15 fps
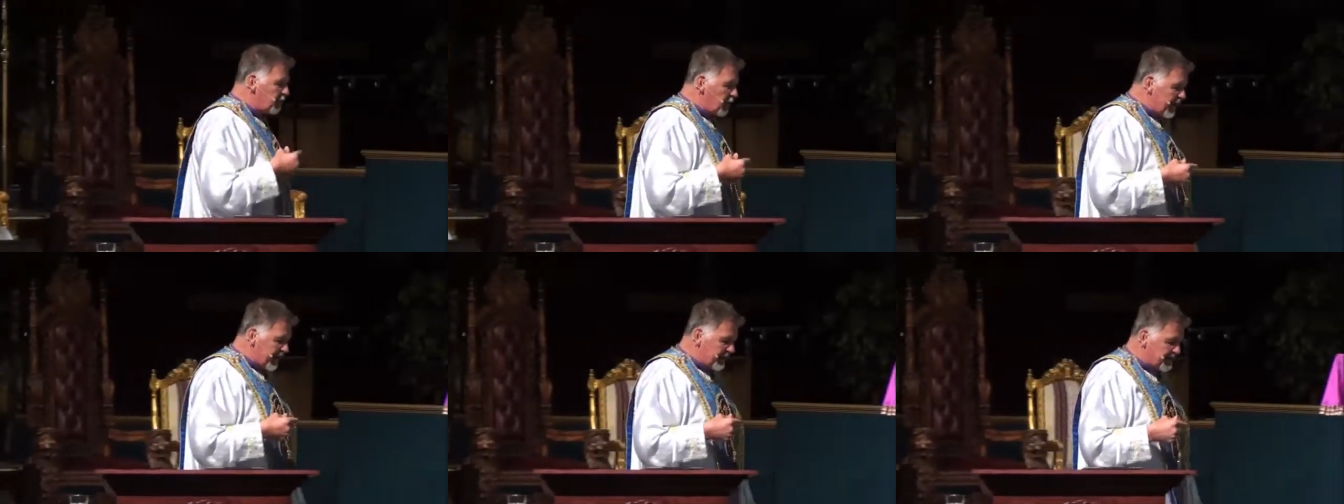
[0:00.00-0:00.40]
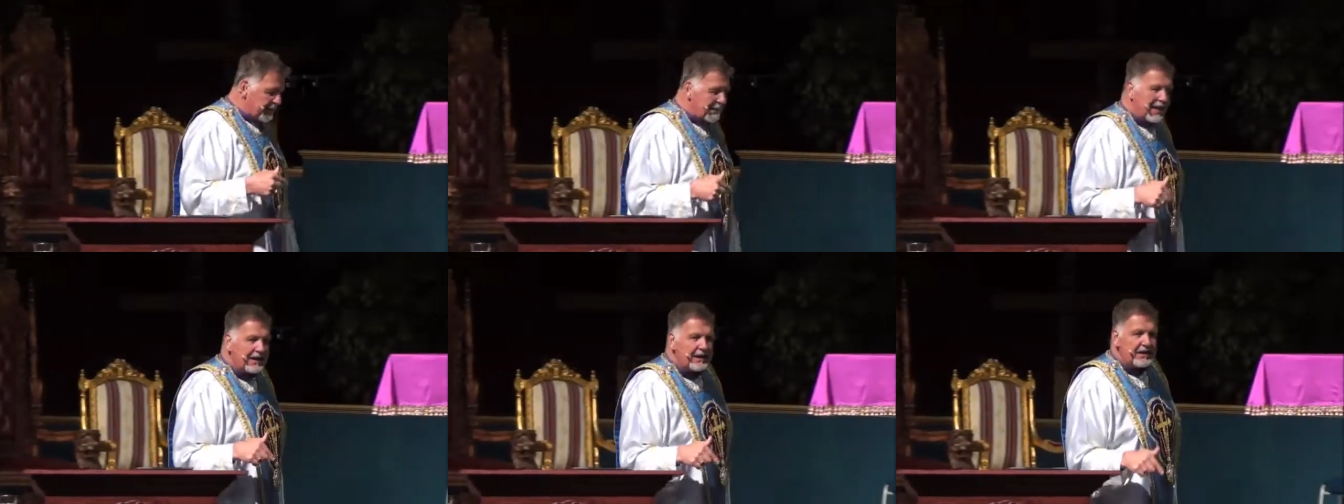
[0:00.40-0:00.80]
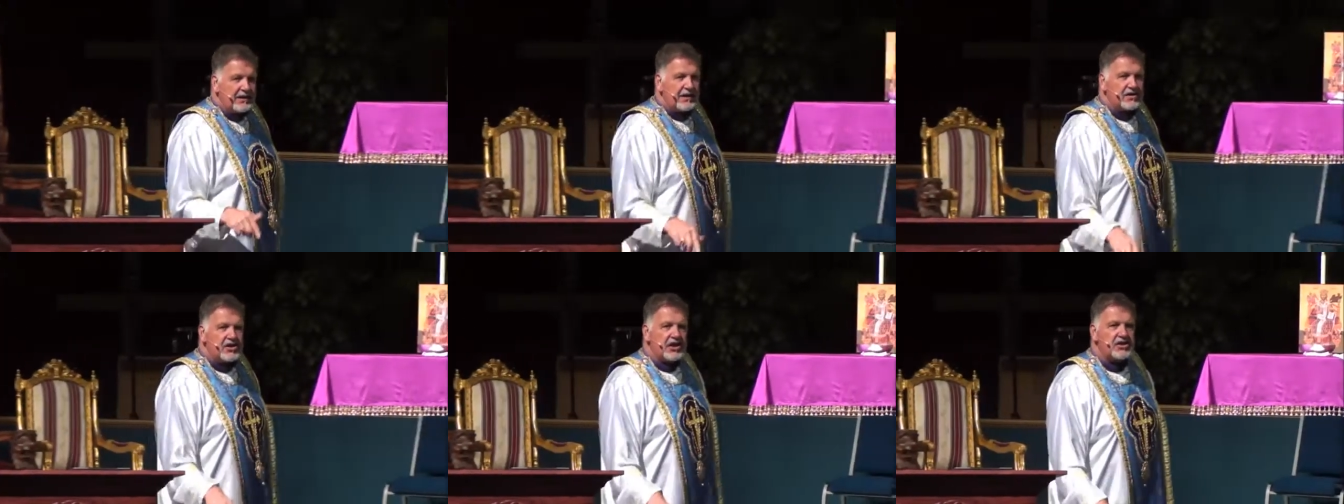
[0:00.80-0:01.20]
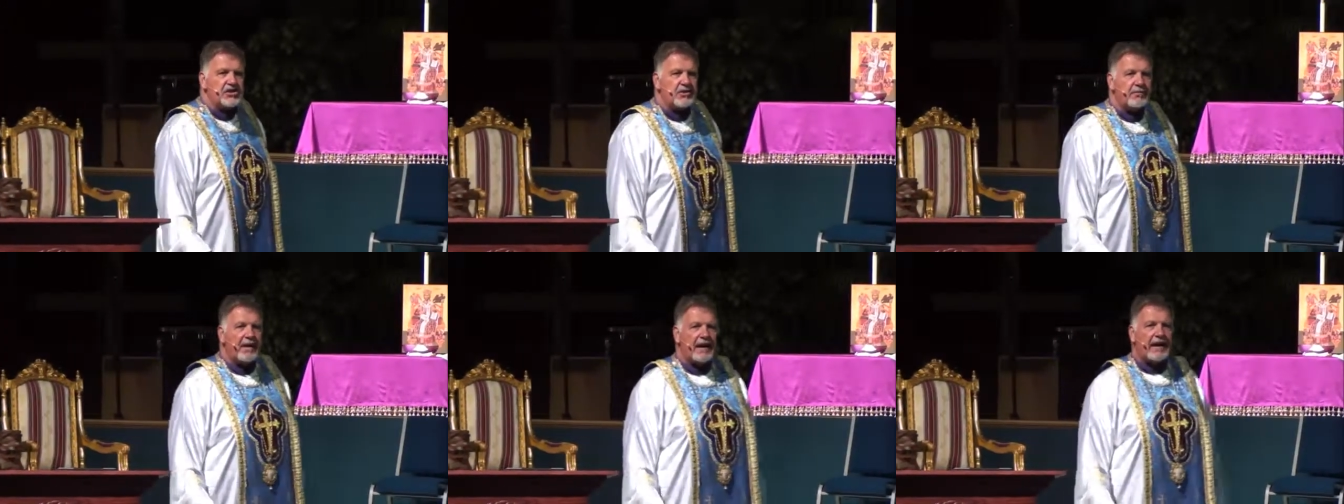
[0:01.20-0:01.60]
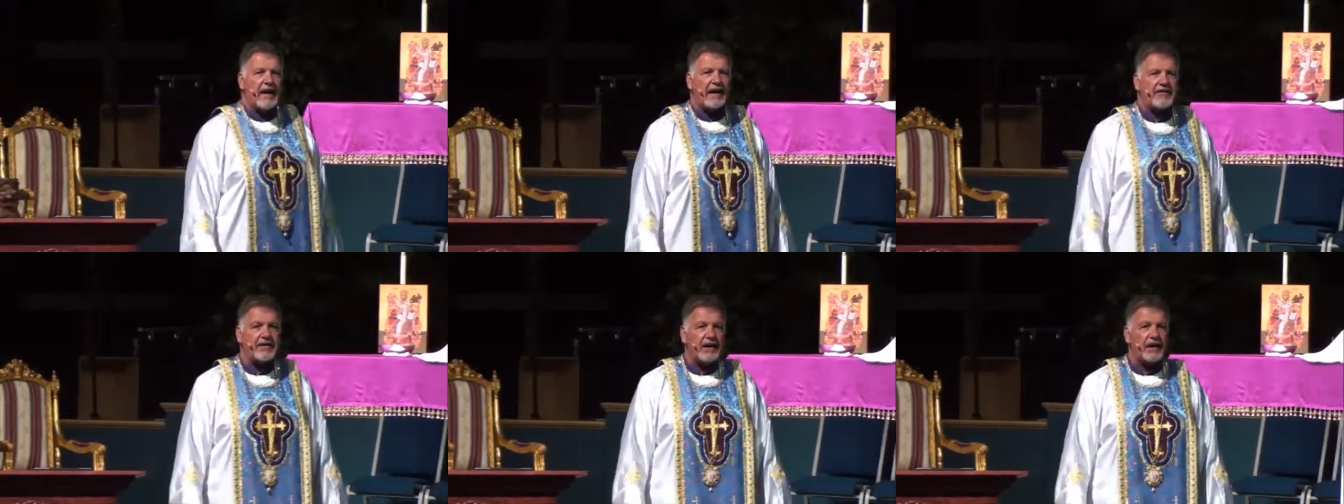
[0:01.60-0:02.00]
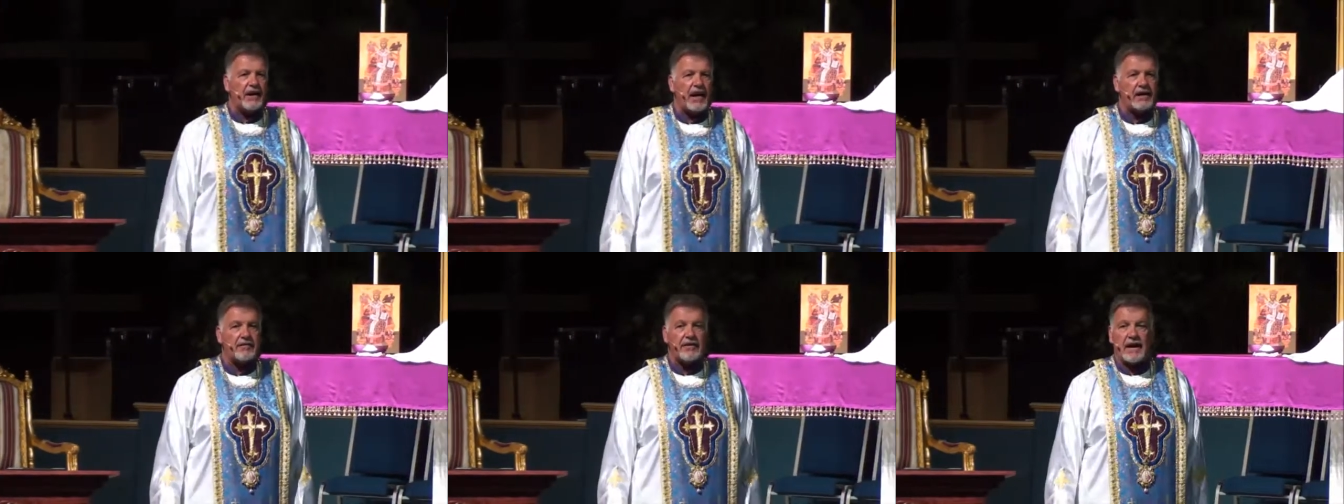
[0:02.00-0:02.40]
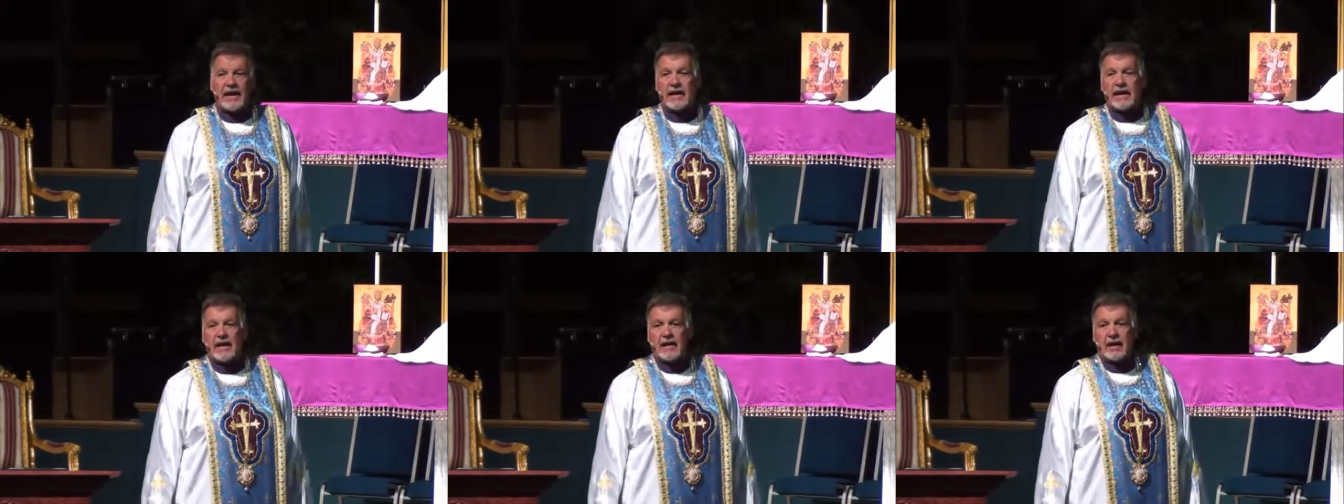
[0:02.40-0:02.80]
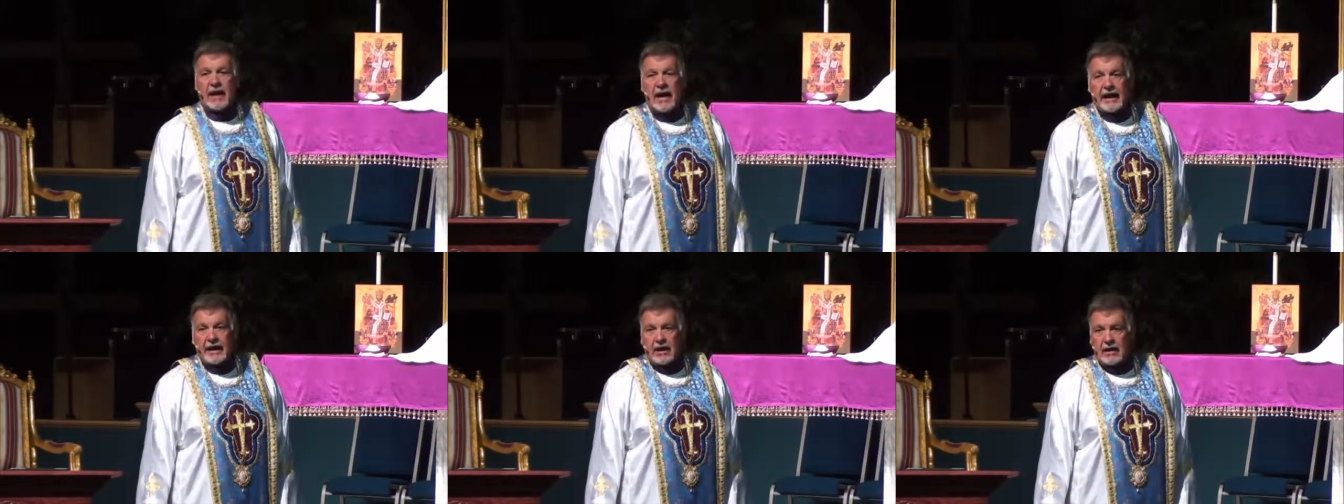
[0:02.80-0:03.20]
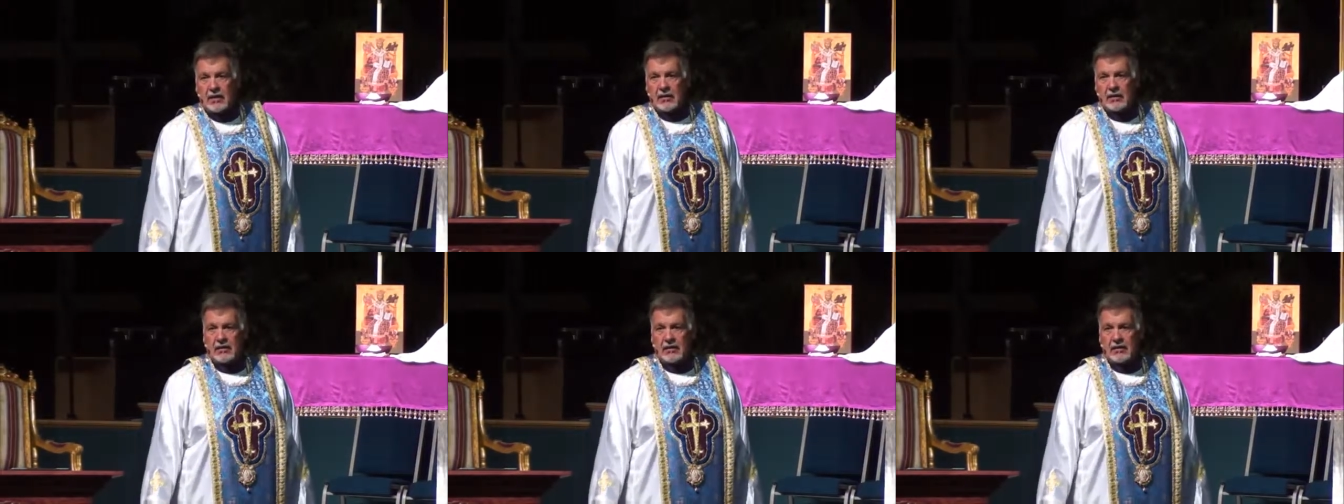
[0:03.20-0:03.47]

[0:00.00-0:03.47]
week of something I needed to change in my life, and a lot of it I didn't like.